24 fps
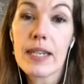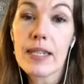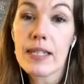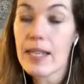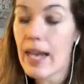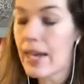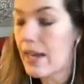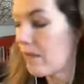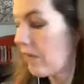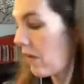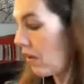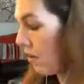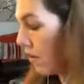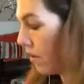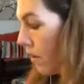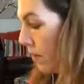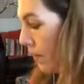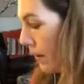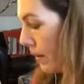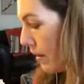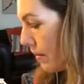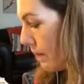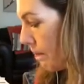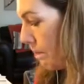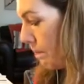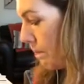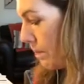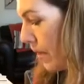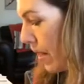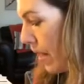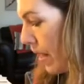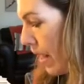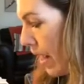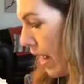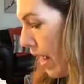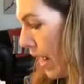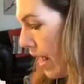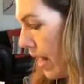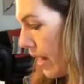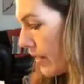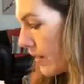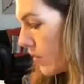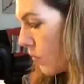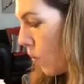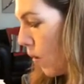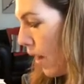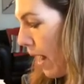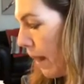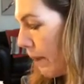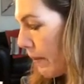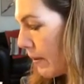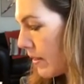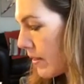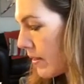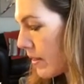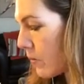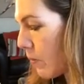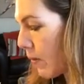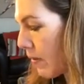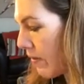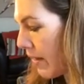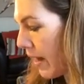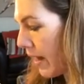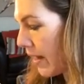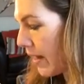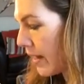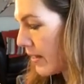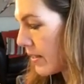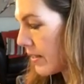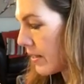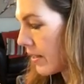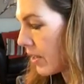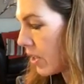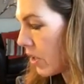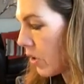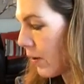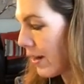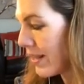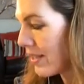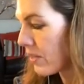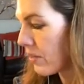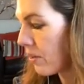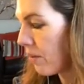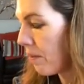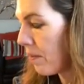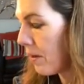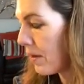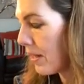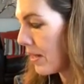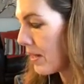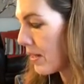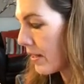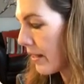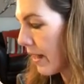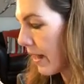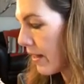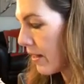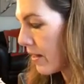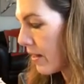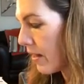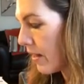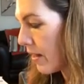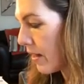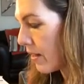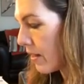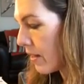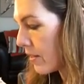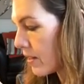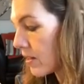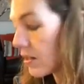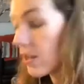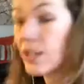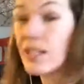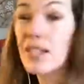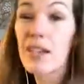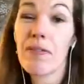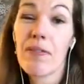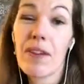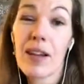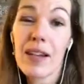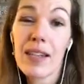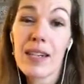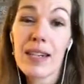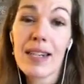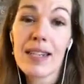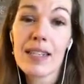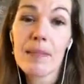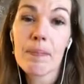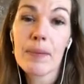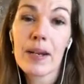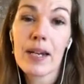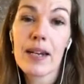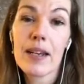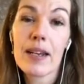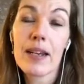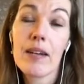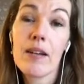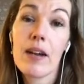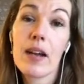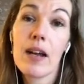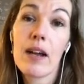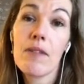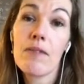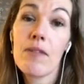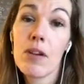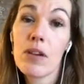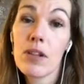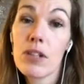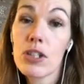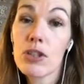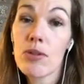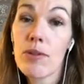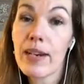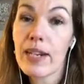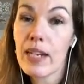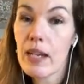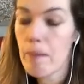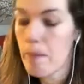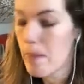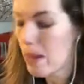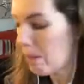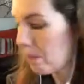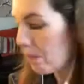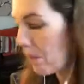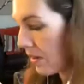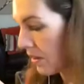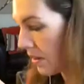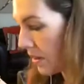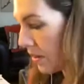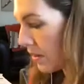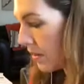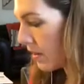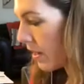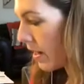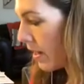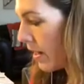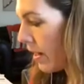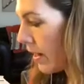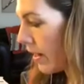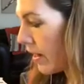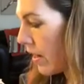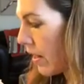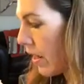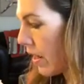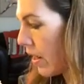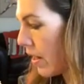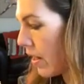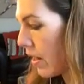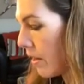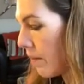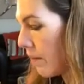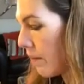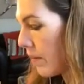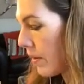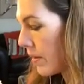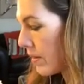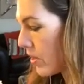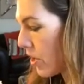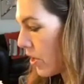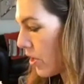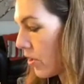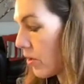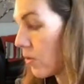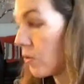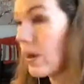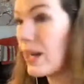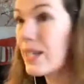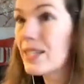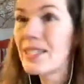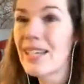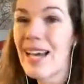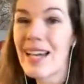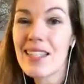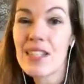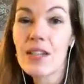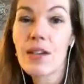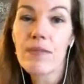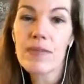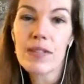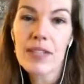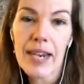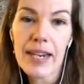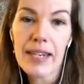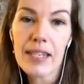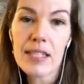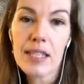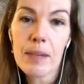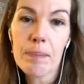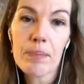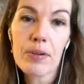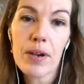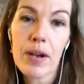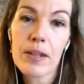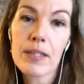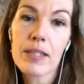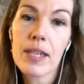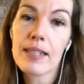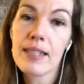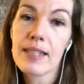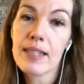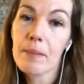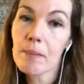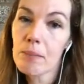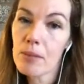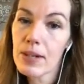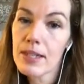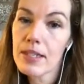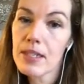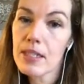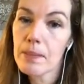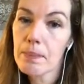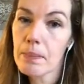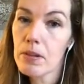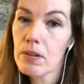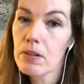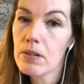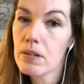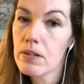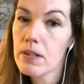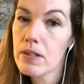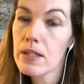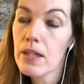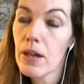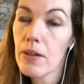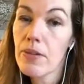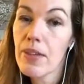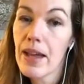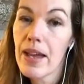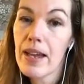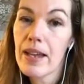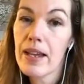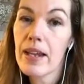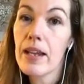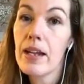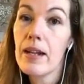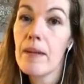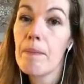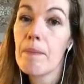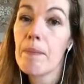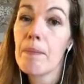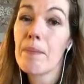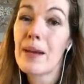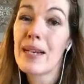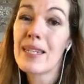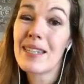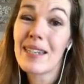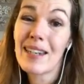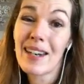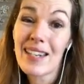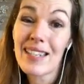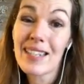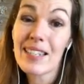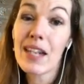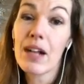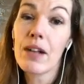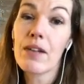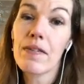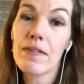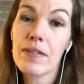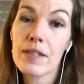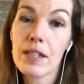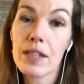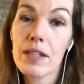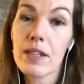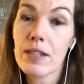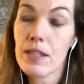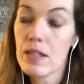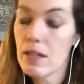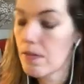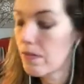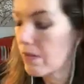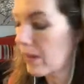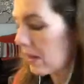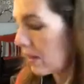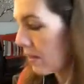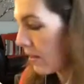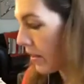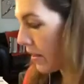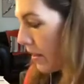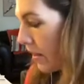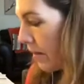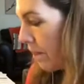Safe Harbor. And what happens with that is that US companies get certified by a voluntary commitment to a set of data processing principles. So they basically self-certify,